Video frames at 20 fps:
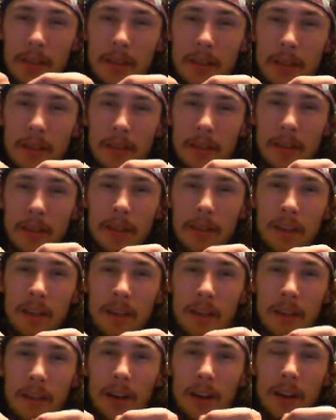and
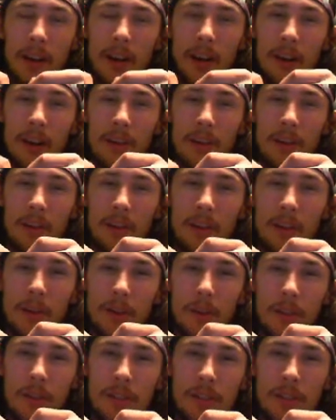aren't doing
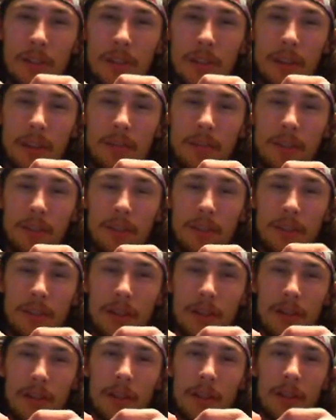shit for sure.
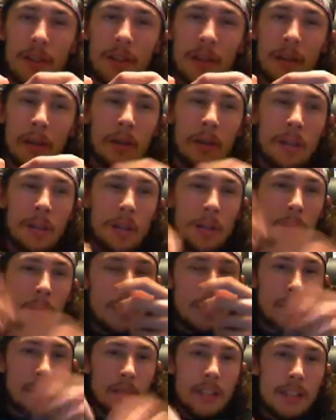Well, at least they
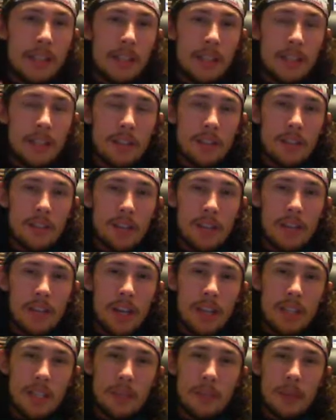still have a chance to make the
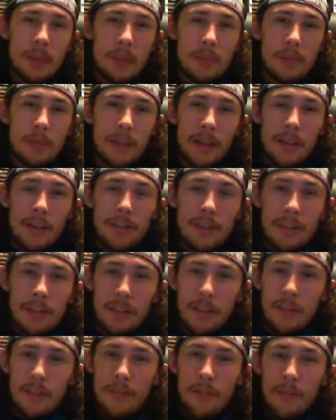playoffs, unlike the
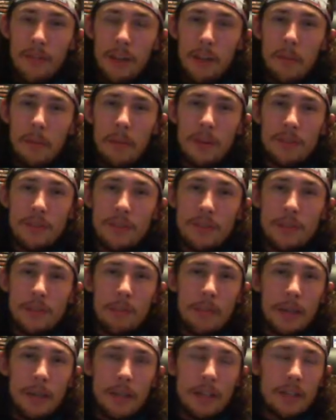freaking Buffalo Bills.
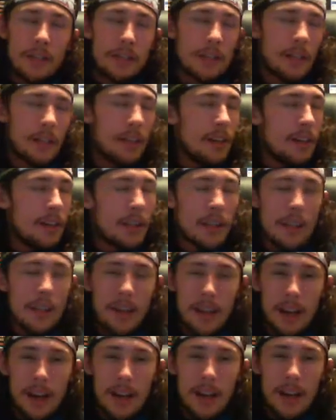Good God. I
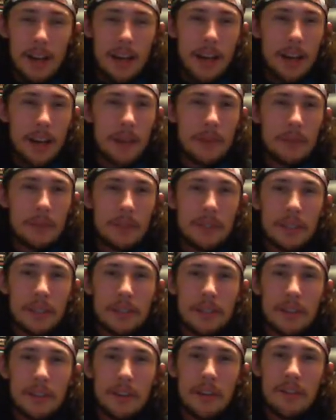don't really like
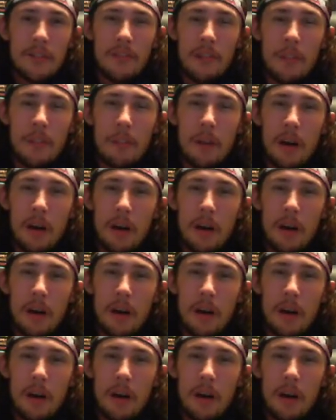football, but